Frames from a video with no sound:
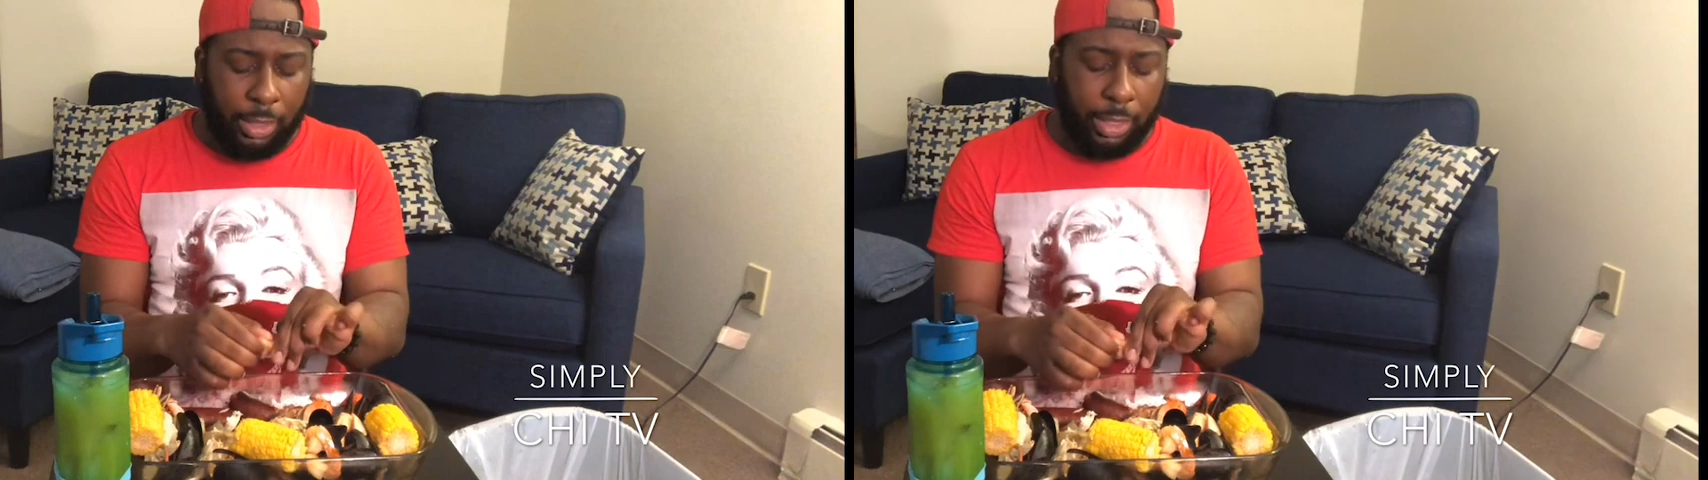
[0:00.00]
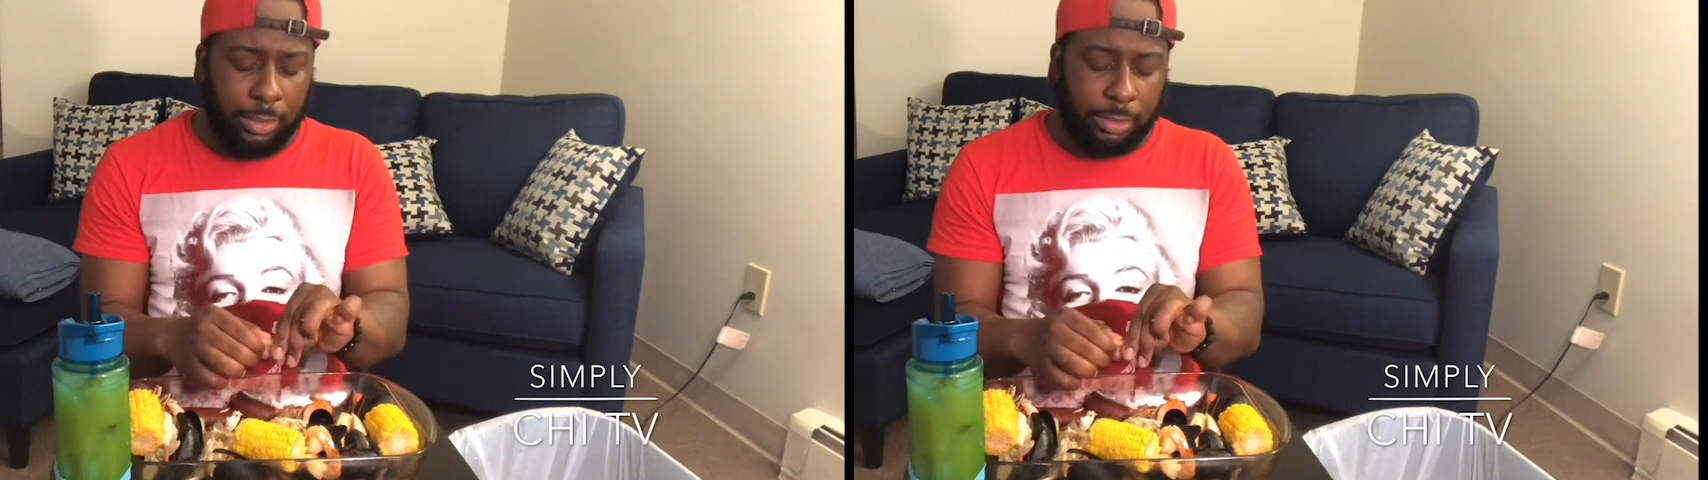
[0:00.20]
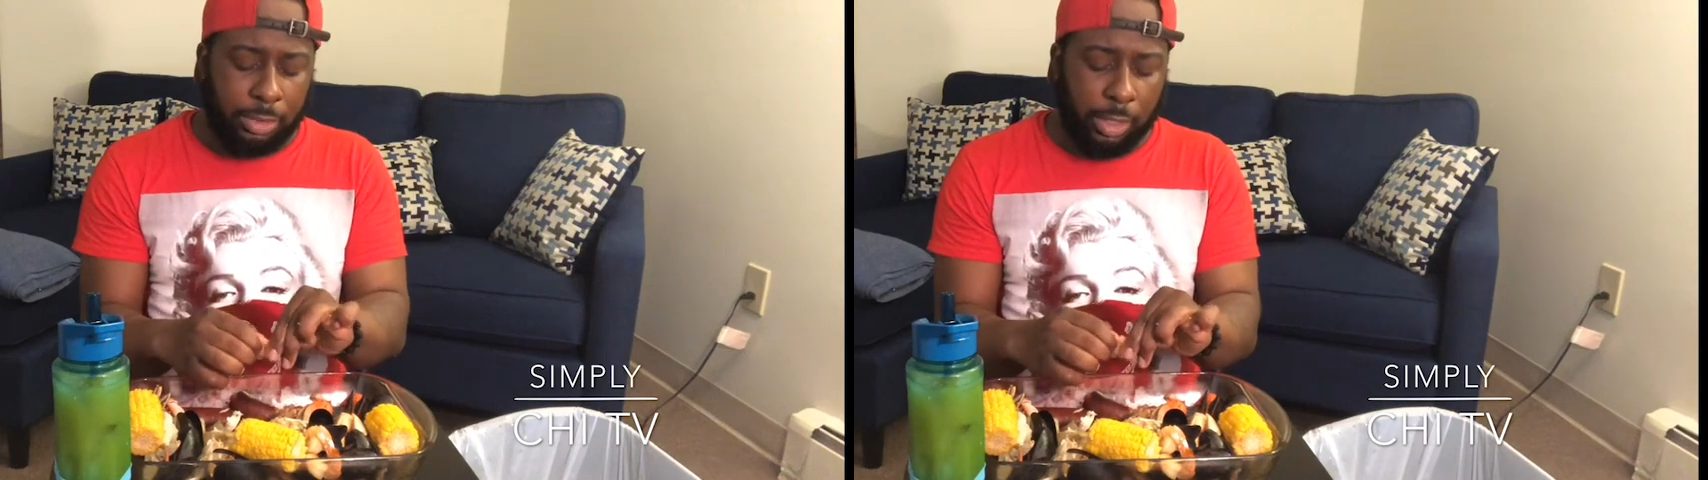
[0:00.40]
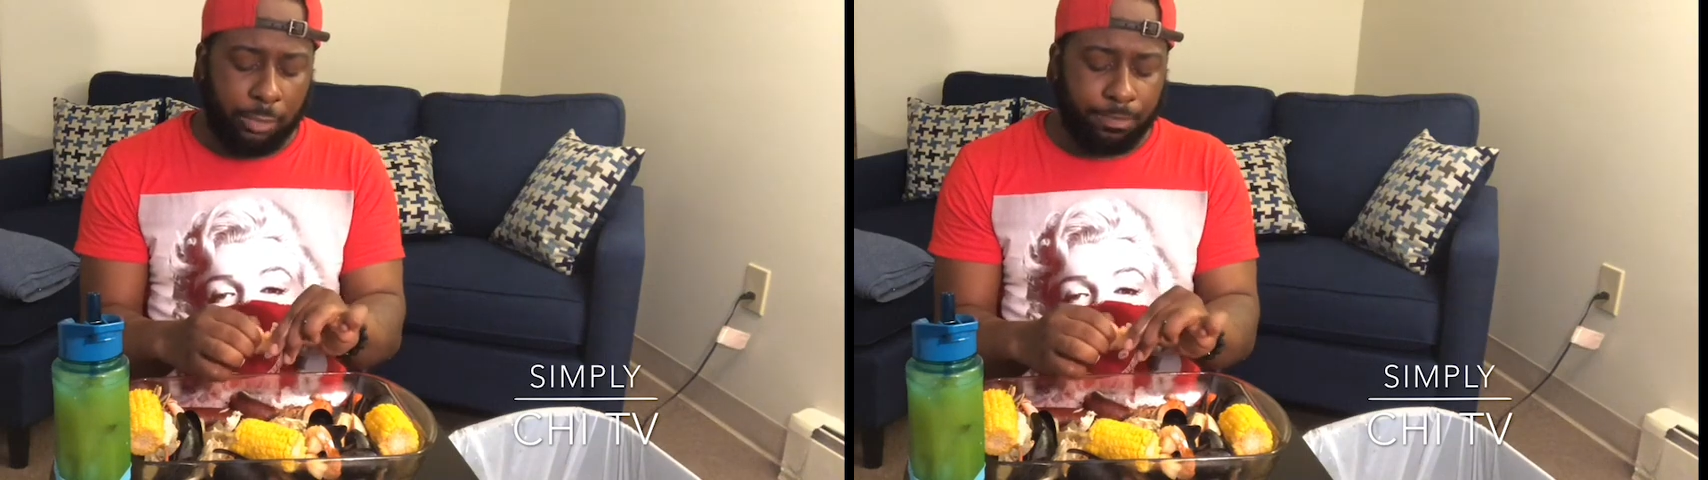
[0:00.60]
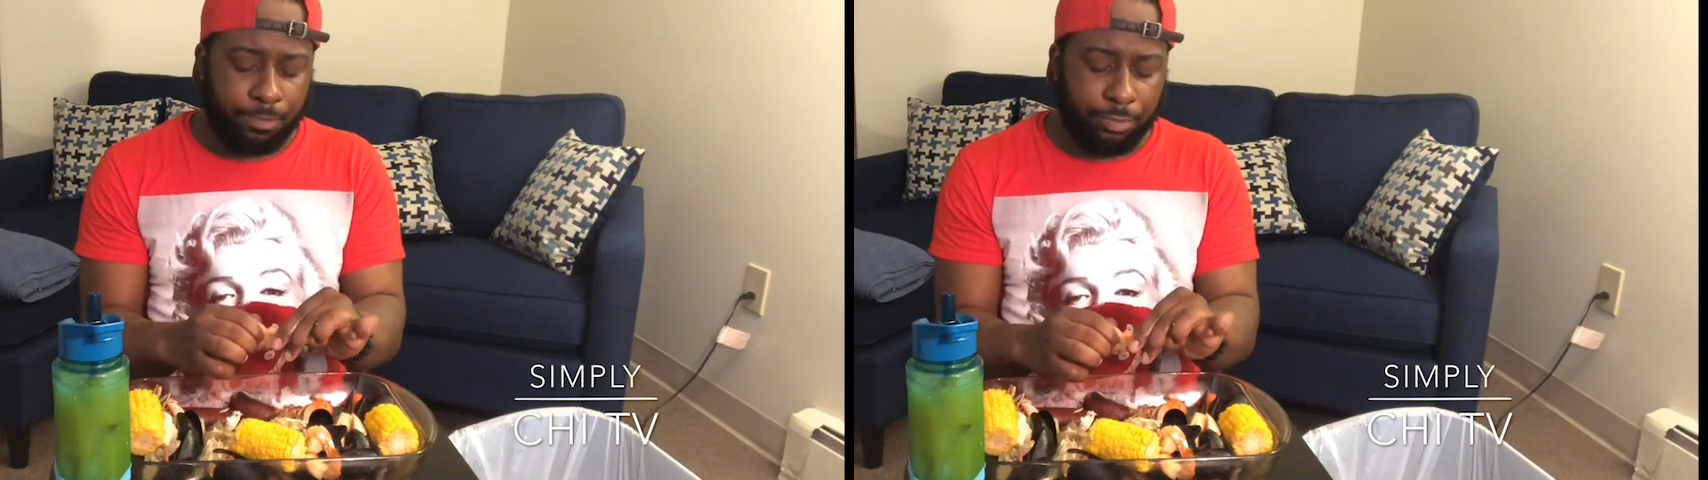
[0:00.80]
And so
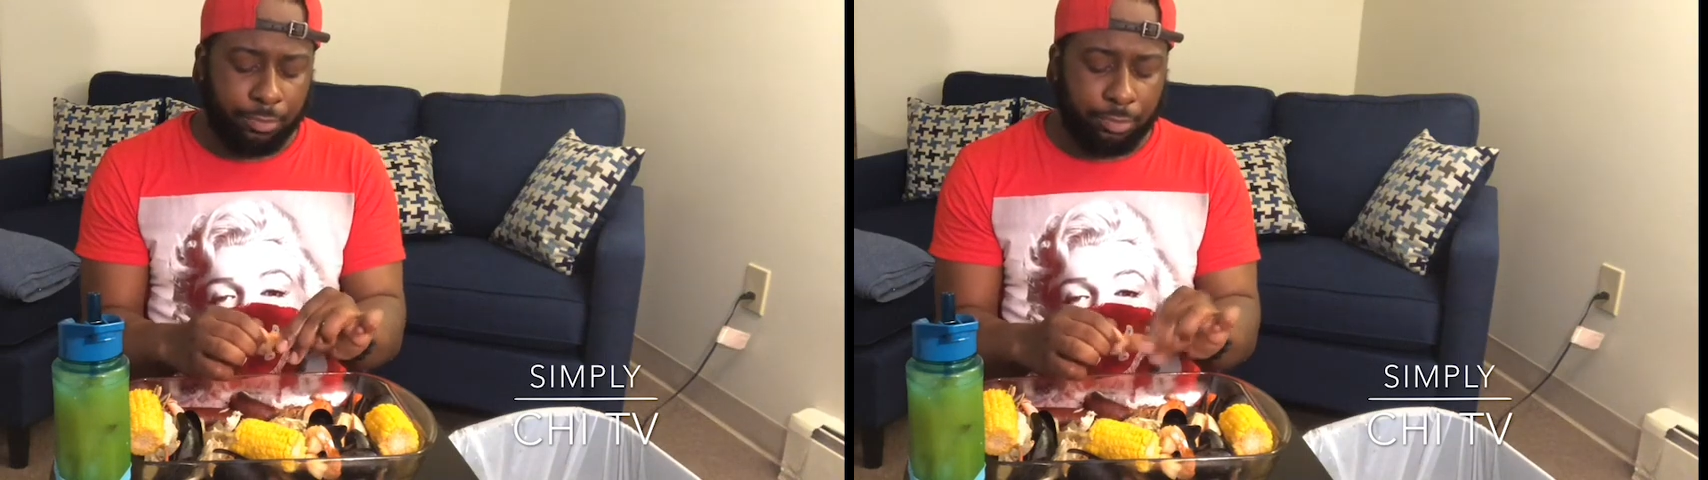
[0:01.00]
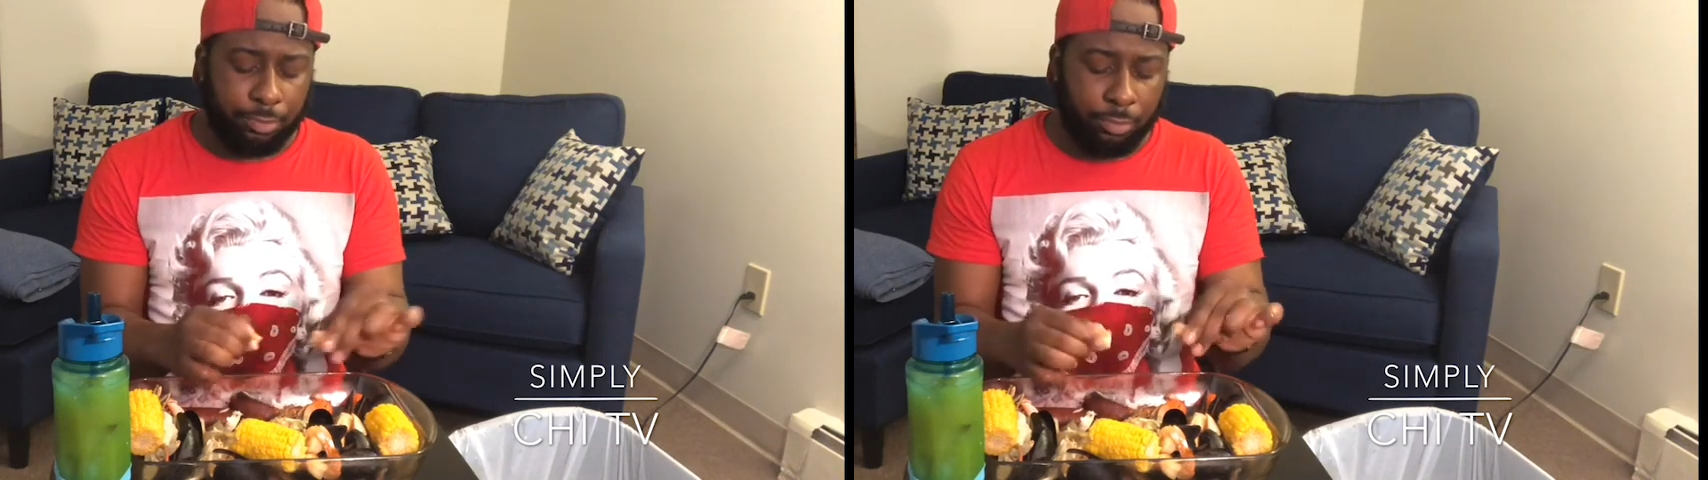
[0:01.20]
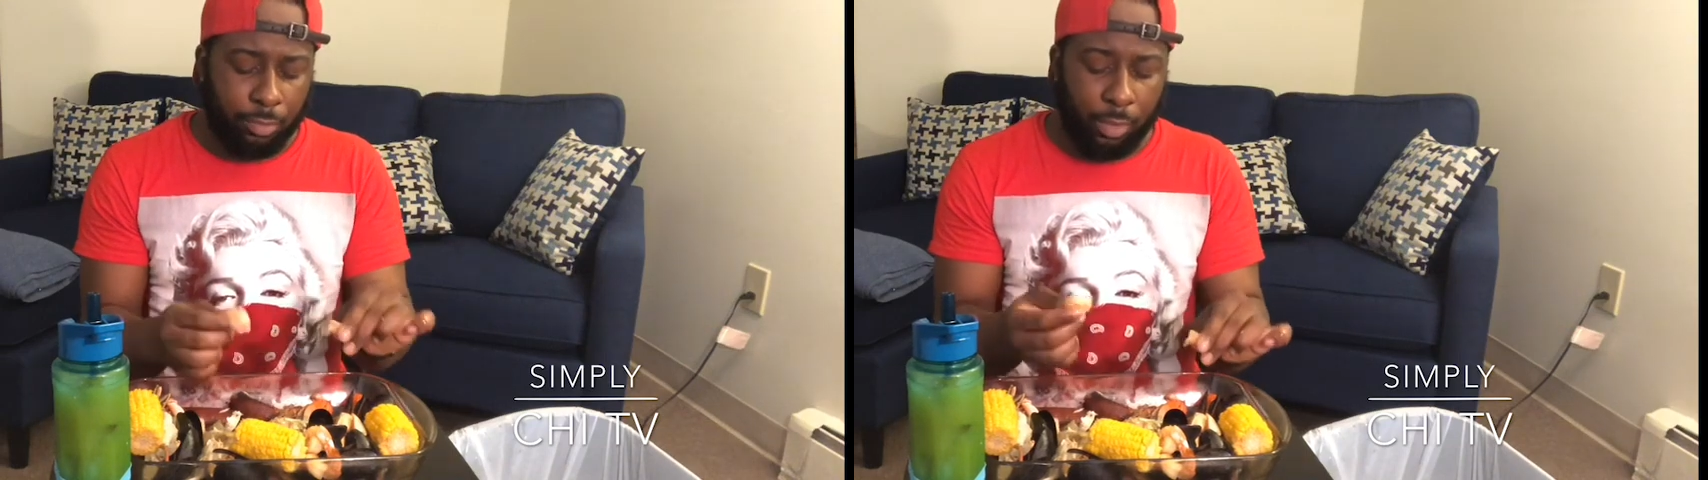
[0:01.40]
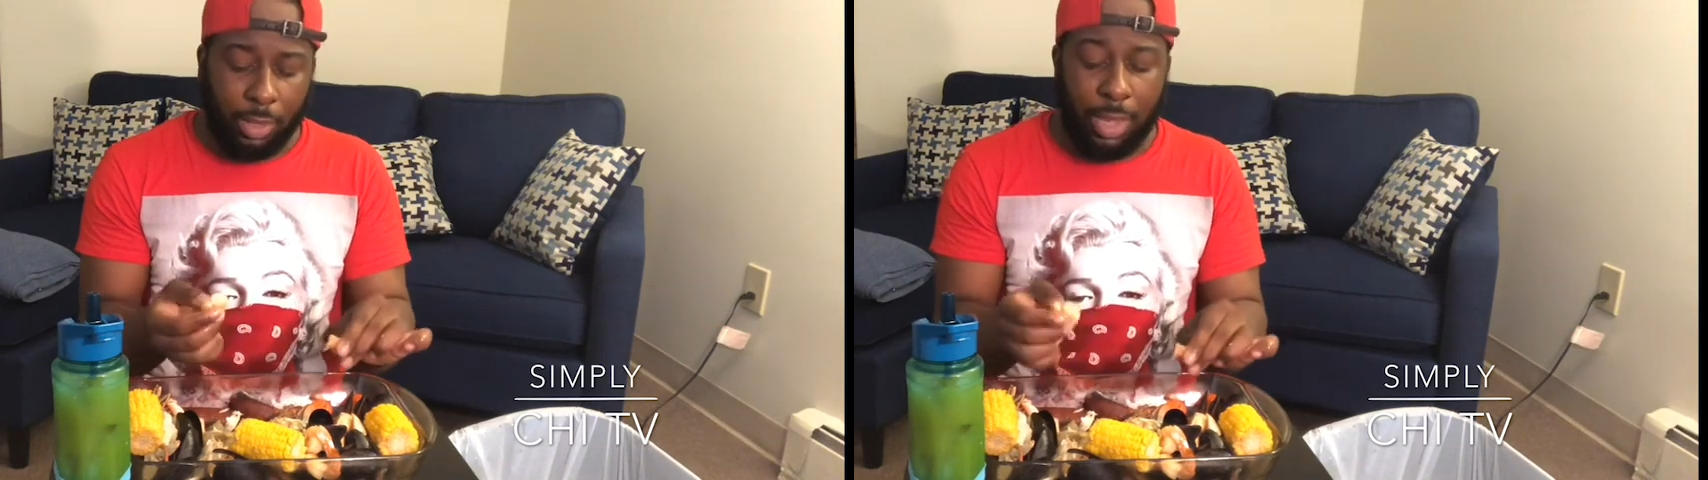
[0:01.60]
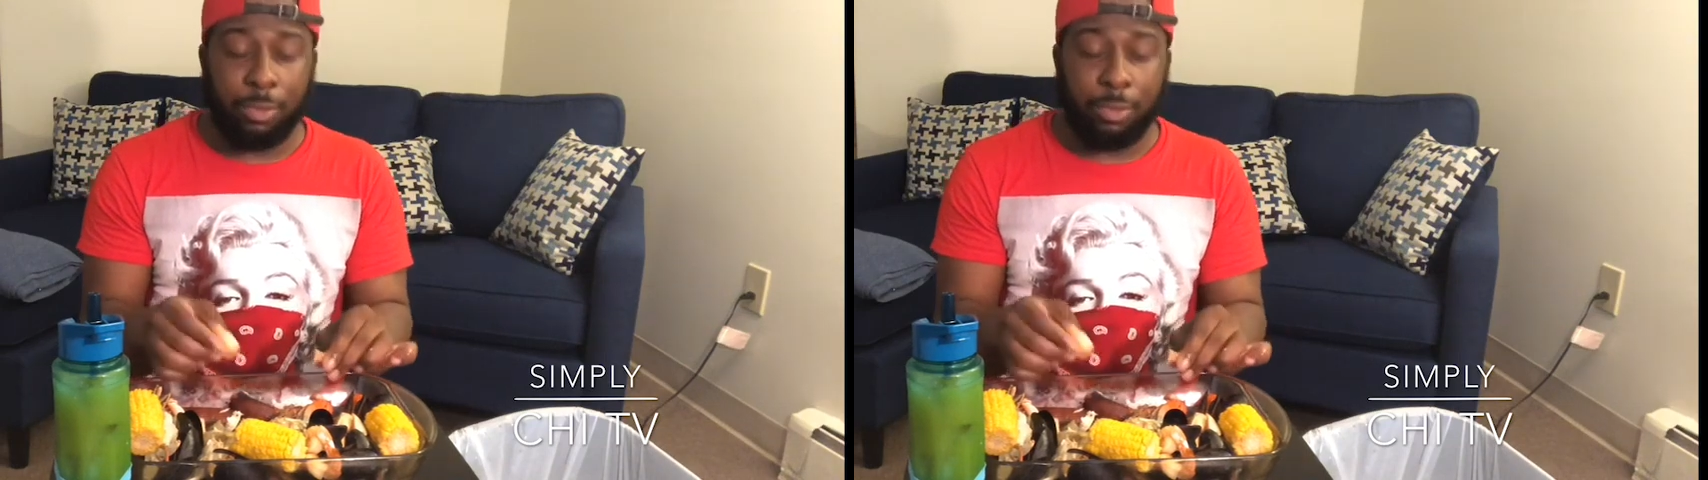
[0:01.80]
I